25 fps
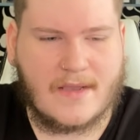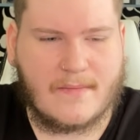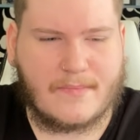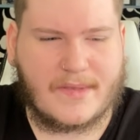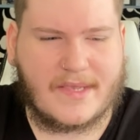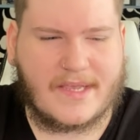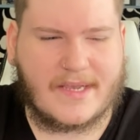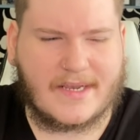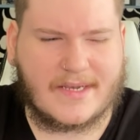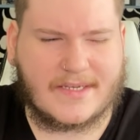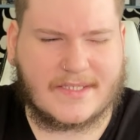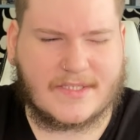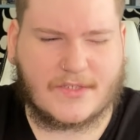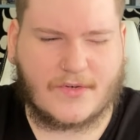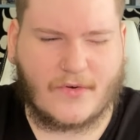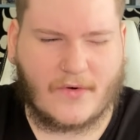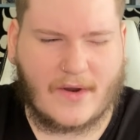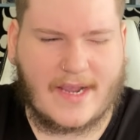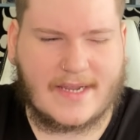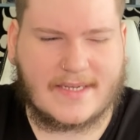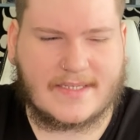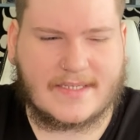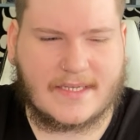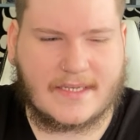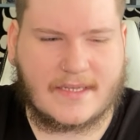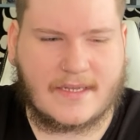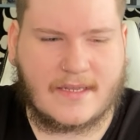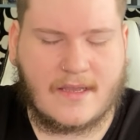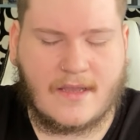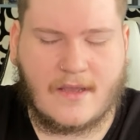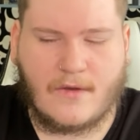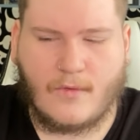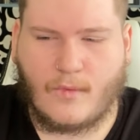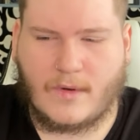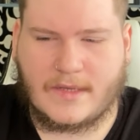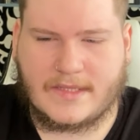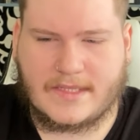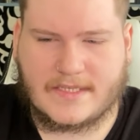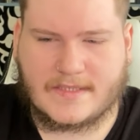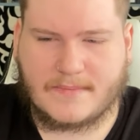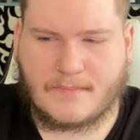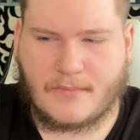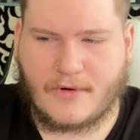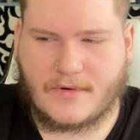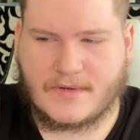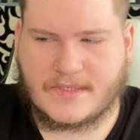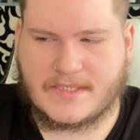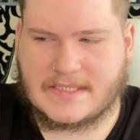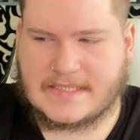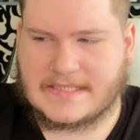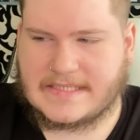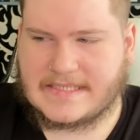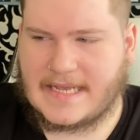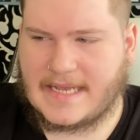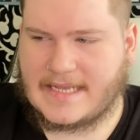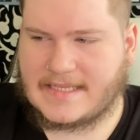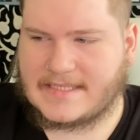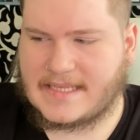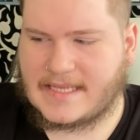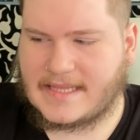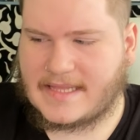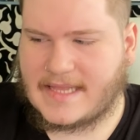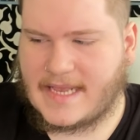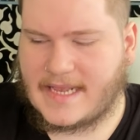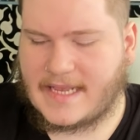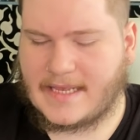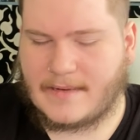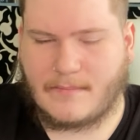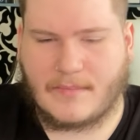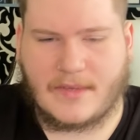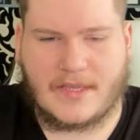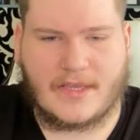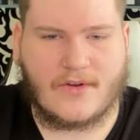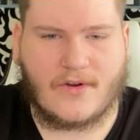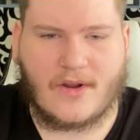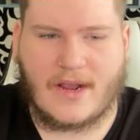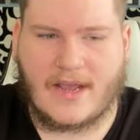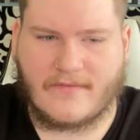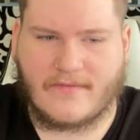Because granted, when this person says that they can be your